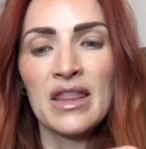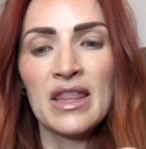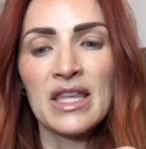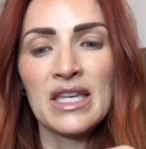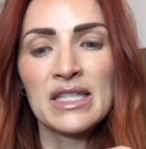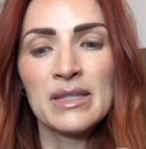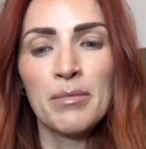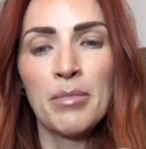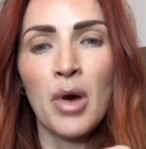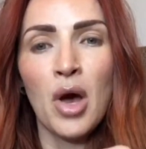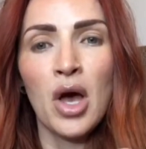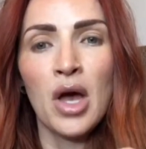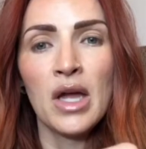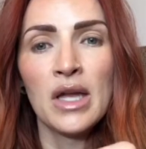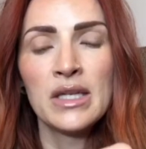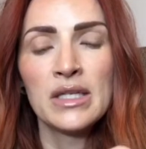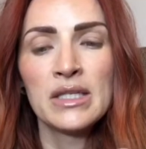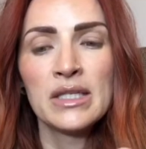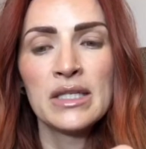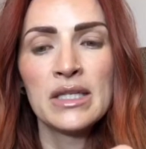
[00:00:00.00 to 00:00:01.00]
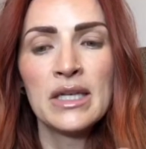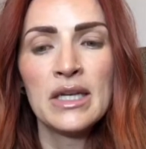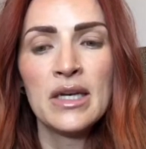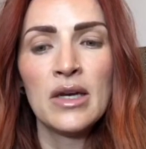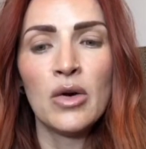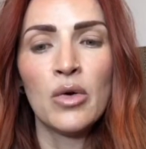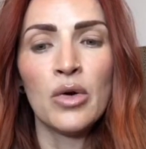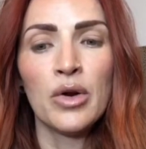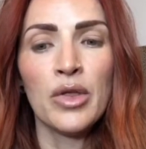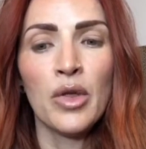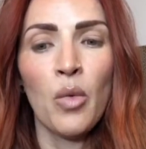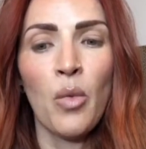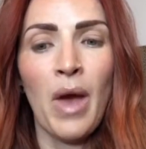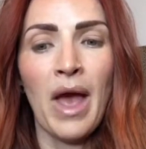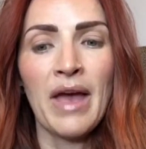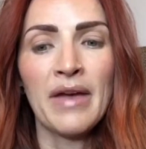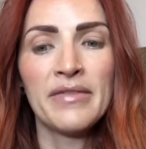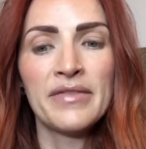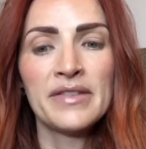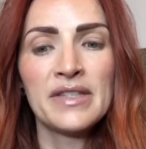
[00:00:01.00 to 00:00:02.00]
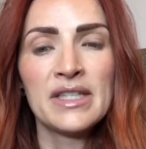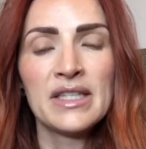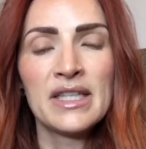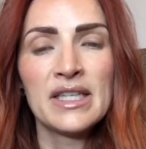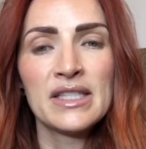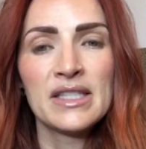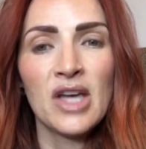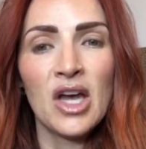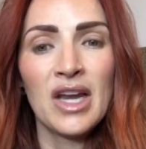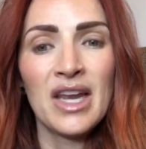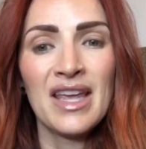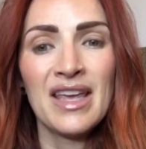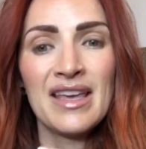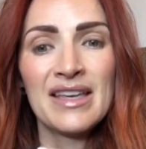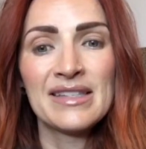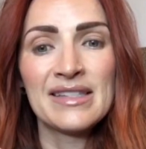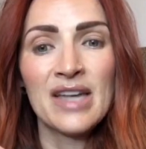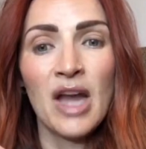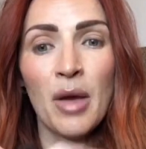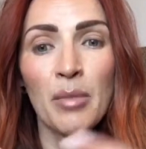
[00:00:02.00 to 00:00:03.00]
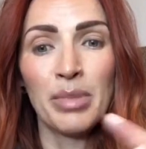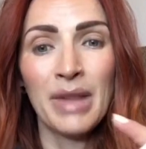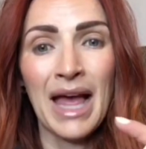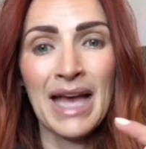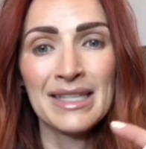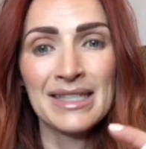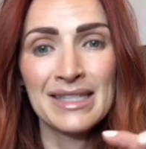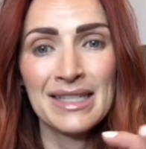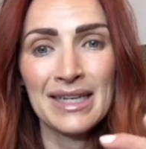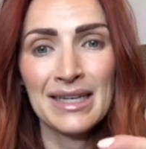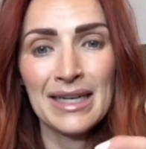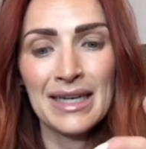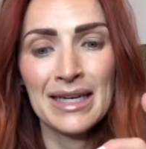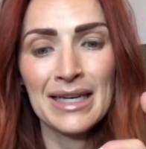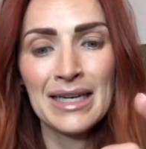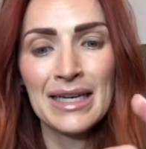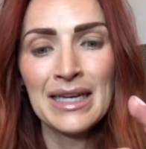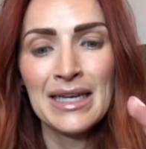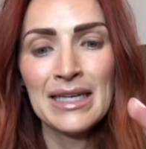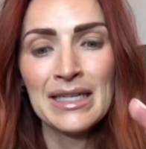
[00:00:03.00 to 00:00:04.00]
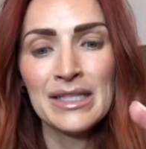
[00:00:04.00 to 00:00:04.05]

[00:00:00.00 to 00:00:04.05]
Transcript: This bond, or the weft that's on it, is not plastic.